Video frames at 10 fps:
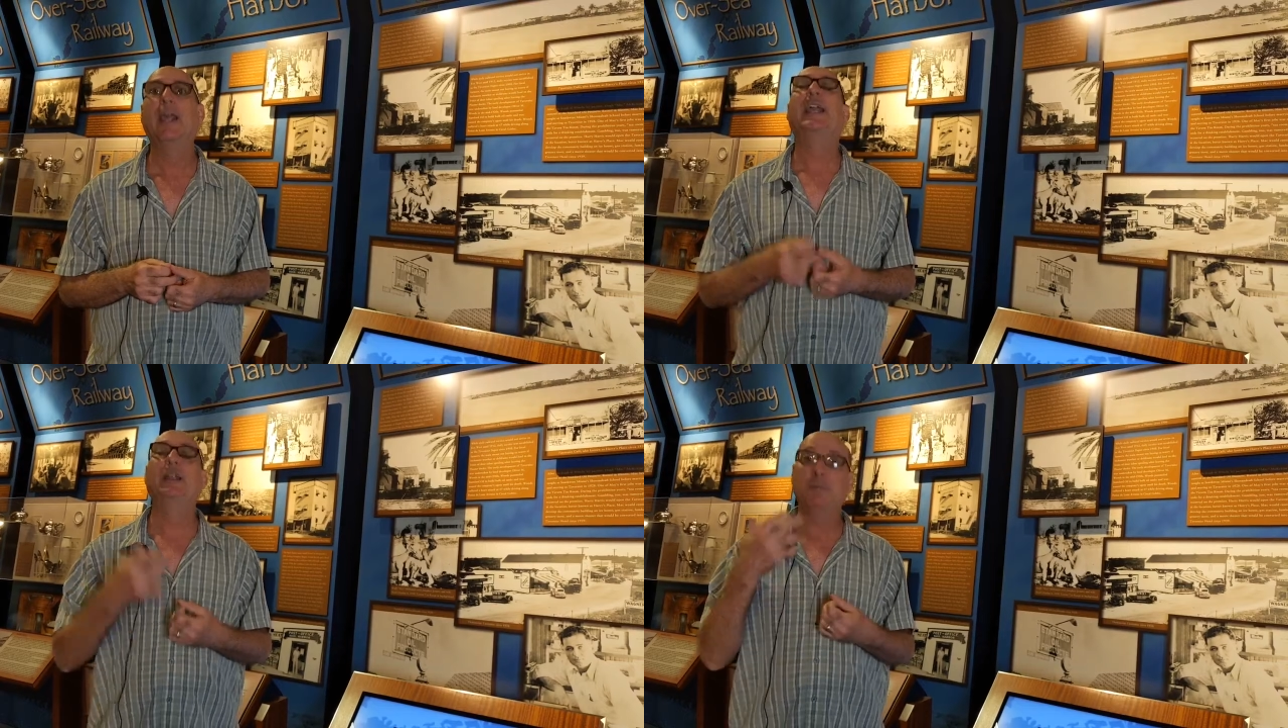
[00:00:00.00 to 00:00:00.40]

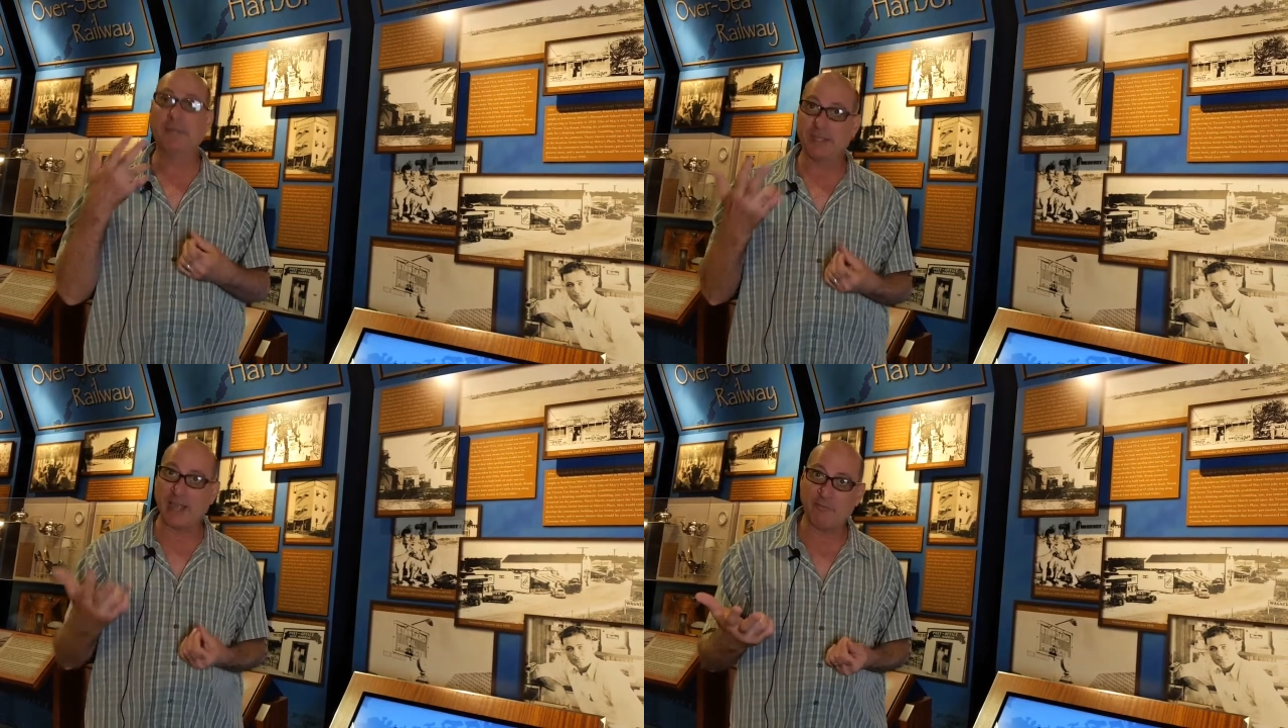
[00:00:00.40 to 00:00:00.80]
It'll be a
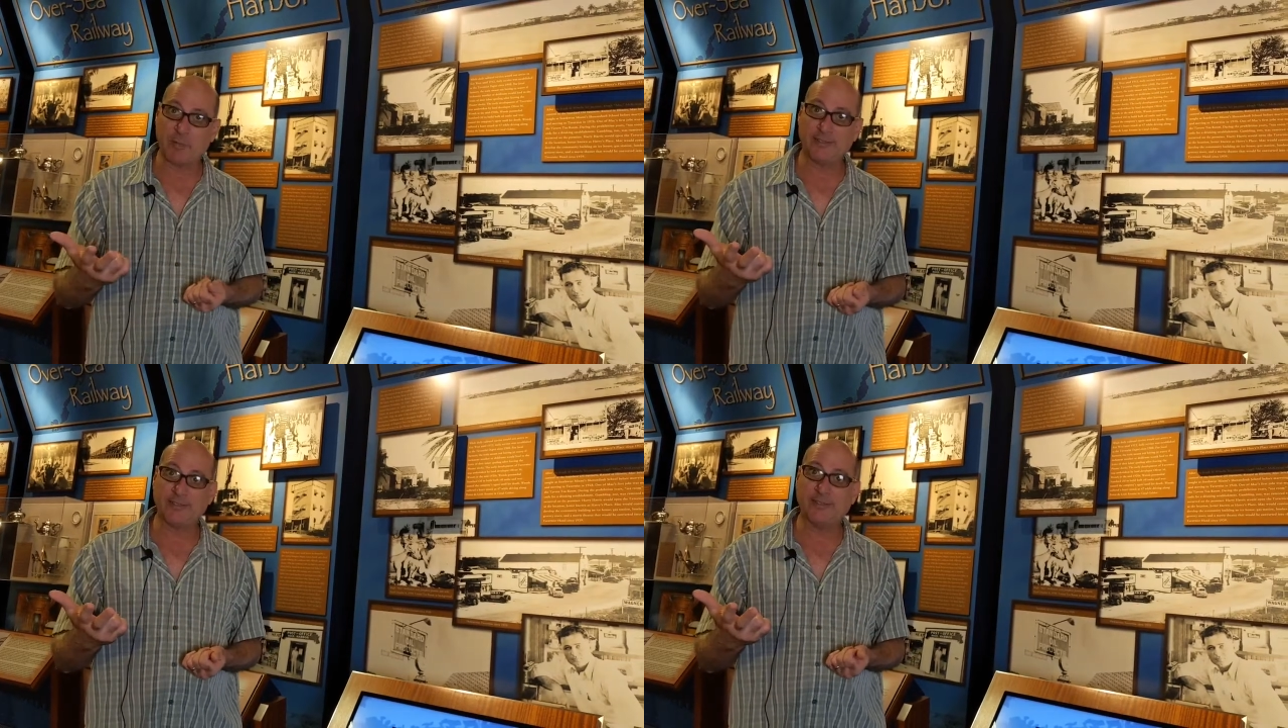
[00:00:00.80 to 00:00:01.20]
live
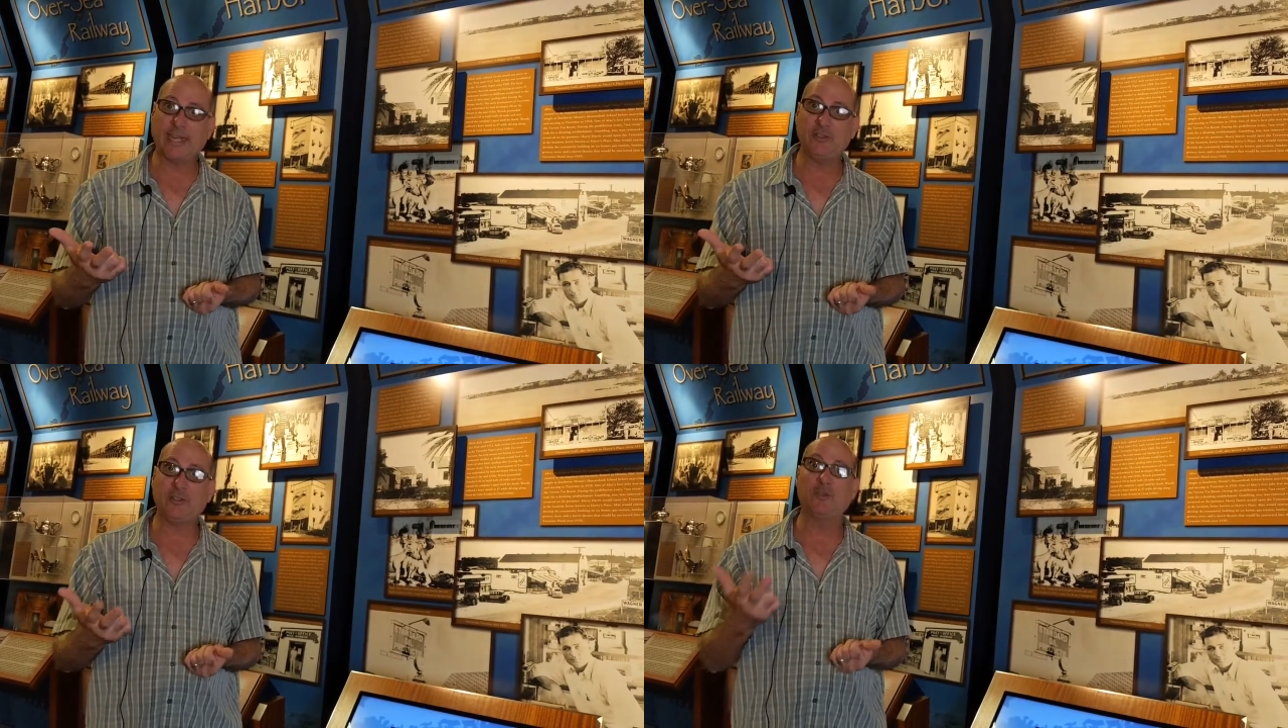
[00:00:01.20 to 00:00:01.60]

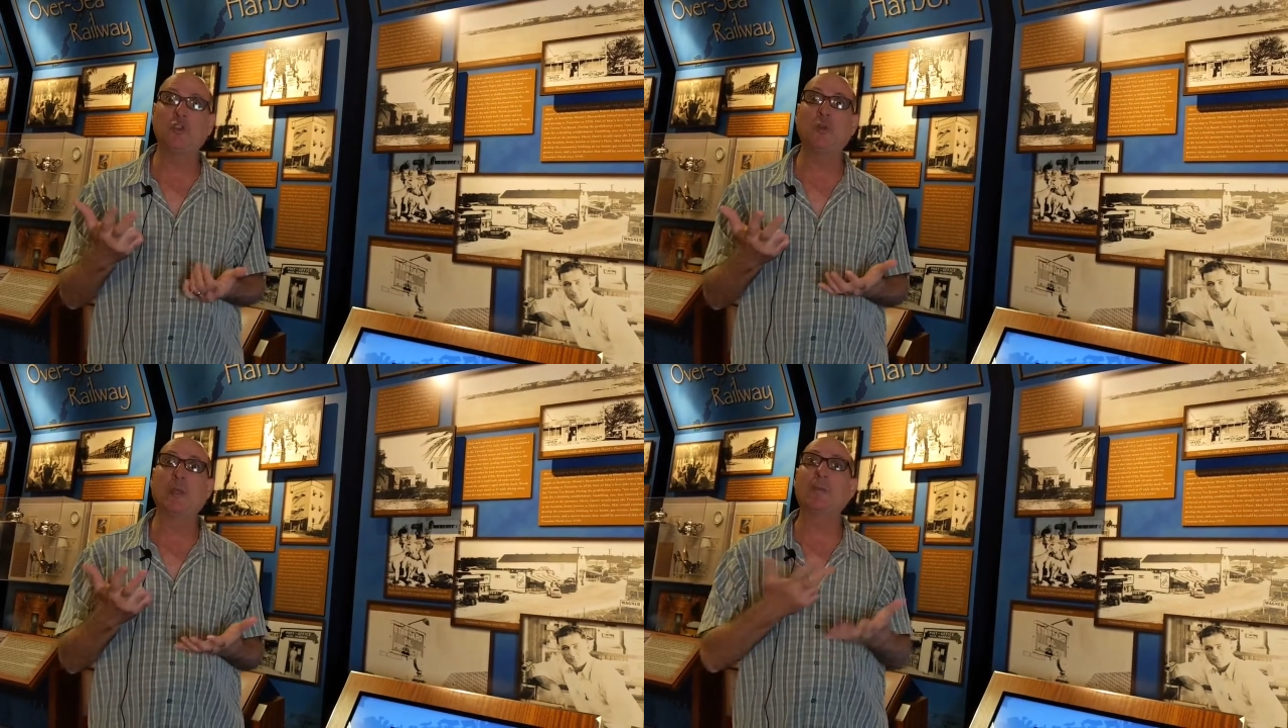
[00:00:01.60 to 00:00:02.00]
presentation, so
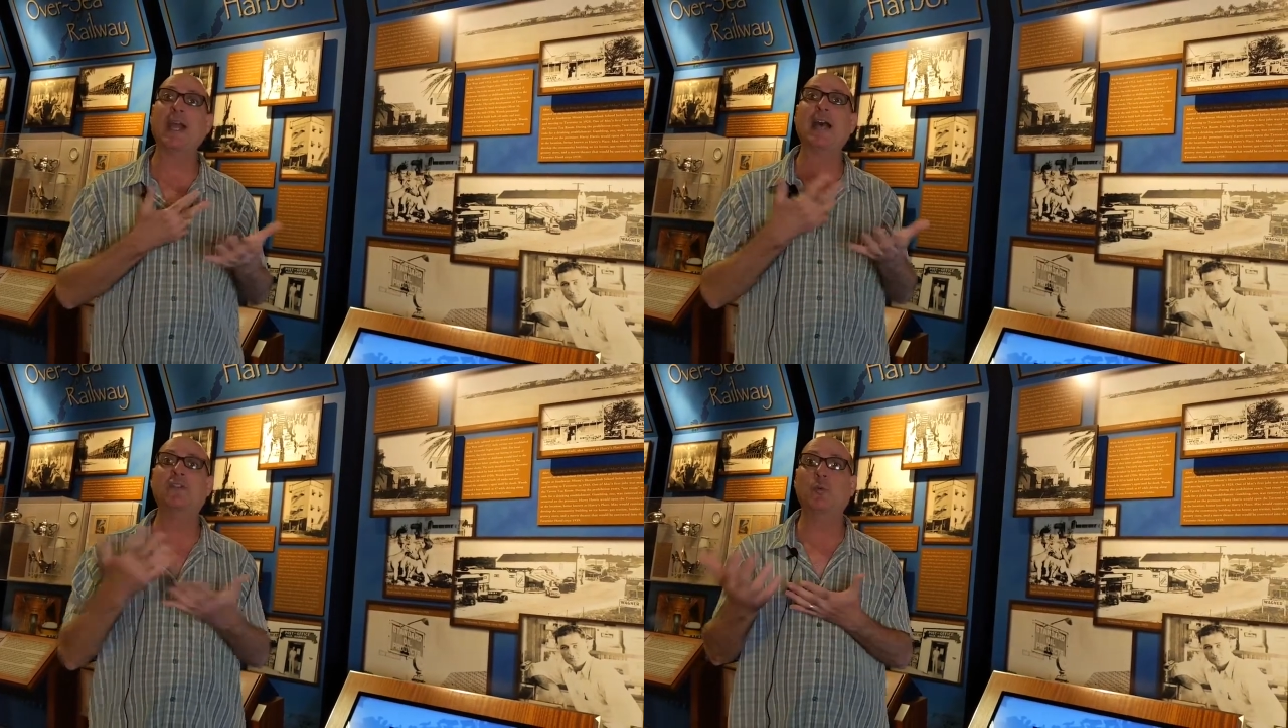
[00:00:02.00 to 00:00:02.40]
you'll be able to ask